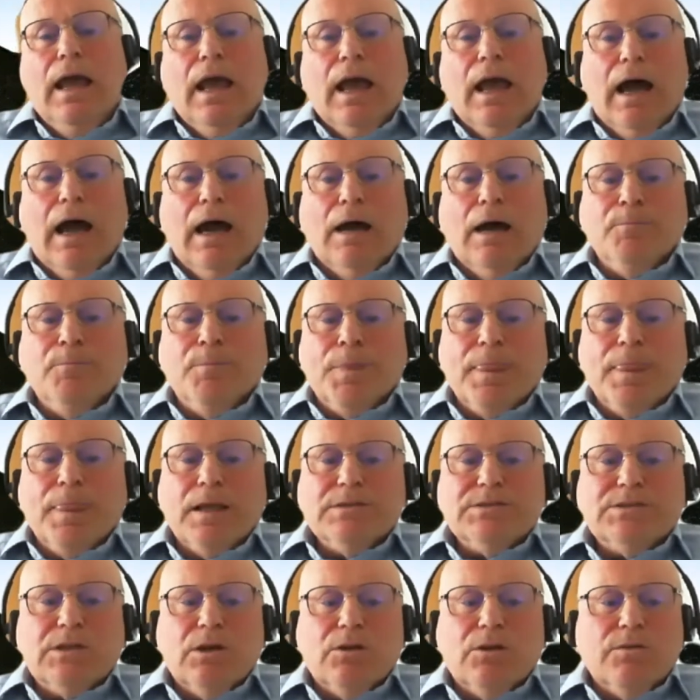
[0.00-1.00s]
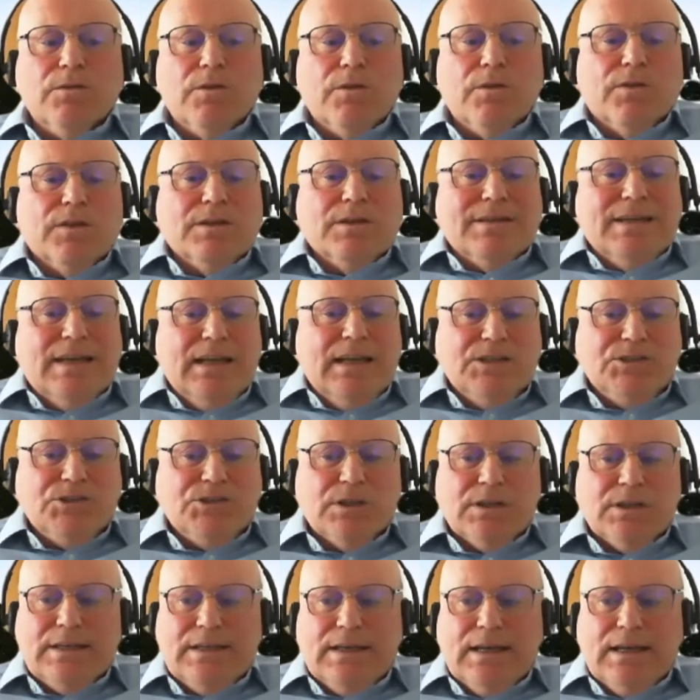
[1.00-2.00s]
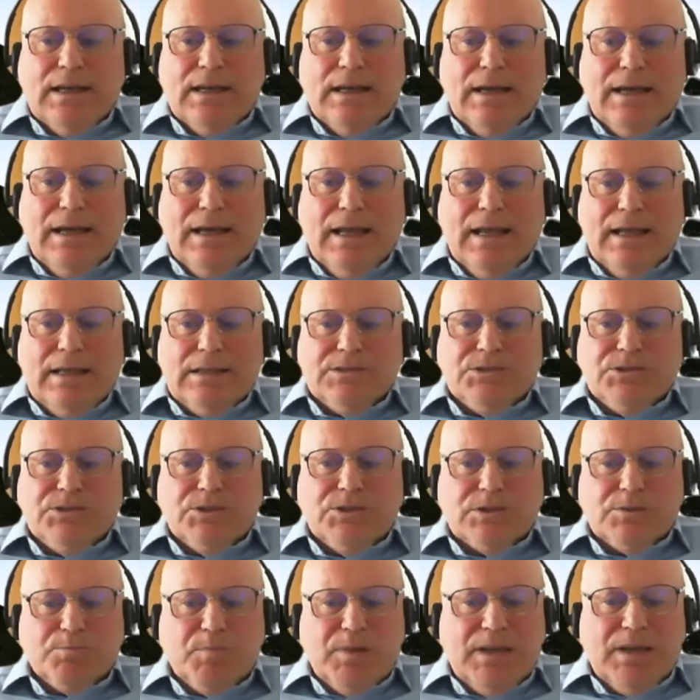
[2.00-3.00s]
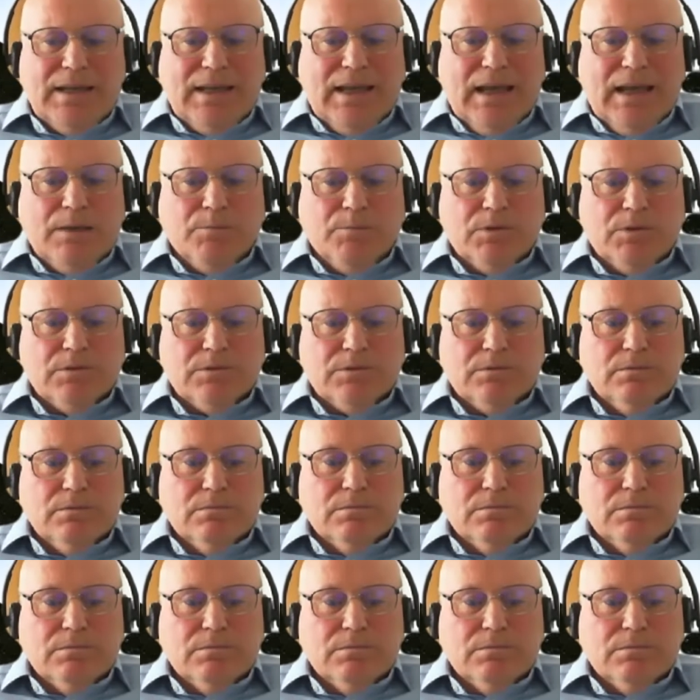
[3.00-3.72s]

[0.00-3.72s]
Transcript: Um, so the niche idea is just being able